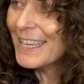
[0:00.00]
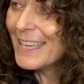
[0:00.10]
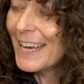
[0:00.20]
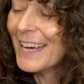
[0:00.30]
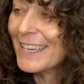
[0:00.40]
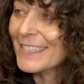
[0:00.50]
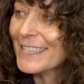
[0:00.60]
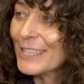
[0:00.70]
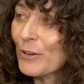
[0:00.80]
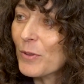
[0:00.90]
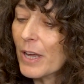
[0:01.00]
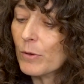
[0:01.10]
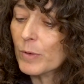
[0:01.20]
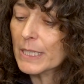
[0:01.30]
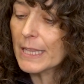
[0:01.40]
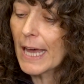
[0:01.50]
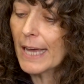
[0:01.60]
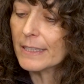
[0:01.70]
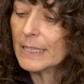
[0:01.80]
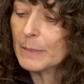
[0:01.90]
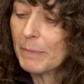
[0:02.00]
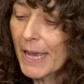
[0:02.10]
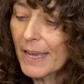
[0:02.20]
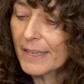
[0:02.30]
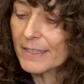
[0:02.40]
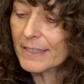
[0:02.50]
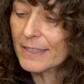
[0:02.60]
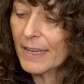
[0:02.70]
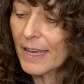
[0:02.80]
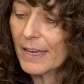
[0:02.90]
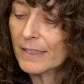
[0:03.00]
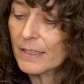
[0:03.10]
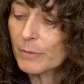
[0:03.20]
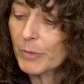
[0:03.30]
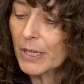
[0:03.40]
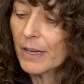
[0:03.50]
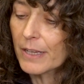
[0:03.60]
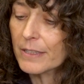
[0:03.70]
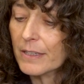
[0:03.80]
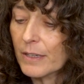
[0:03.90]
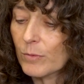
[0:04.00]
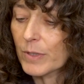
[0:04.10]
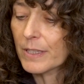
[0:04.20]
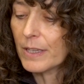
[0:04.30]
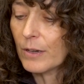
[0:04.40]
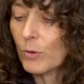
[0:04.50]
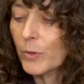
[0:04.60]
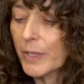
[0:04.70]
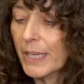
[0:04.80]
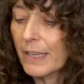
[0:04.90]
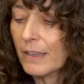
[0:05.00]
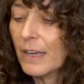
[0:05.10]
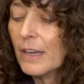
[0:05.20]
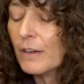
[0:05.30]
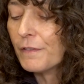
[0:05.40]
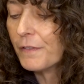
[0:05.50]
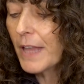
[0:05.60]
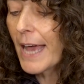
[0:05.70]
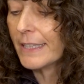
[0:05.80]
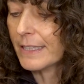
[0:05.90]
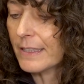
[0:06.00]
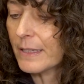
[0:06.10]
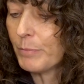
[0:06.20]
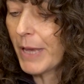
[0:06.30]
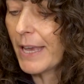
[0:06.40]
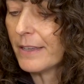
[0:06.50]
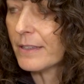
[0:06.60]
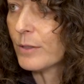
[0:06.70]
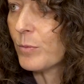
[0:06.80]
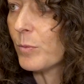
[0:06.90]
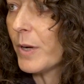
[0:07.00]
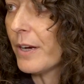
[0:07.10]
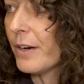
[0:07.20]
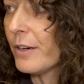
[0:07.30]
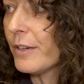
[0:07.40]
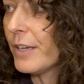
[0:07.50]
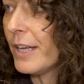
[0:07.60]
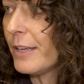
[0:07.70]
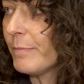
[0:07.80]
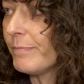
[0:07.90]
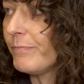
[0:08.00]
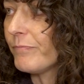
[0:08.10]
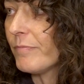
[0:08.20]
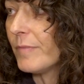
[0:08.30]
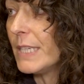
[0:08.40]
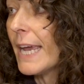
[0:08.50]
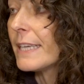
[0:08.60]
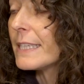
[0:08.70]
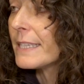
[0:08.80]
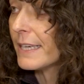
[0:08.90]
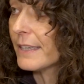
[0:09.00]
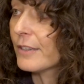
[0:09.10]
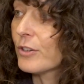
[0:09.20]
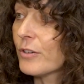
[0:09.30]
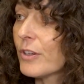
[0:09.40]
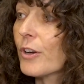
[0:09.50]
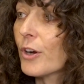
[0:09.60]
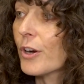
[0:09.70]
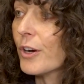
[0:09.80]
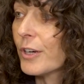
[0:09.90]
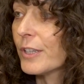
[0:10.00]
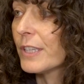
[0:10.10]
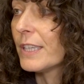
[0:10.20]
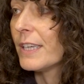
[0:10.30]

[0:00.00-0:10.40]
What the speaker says: Yeah, so that was that space, and because it was the only flattened space where dancing could occur.